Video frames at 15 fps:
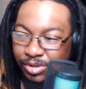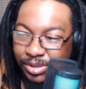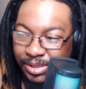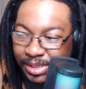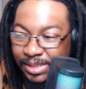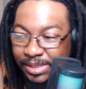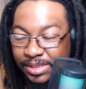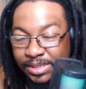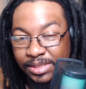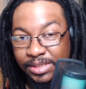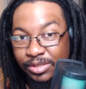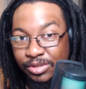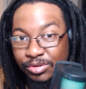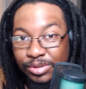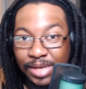think
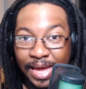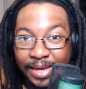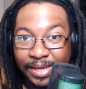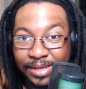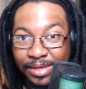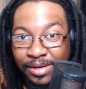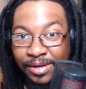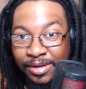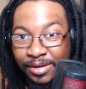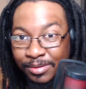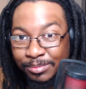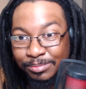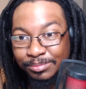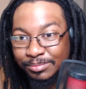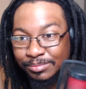you like
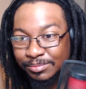um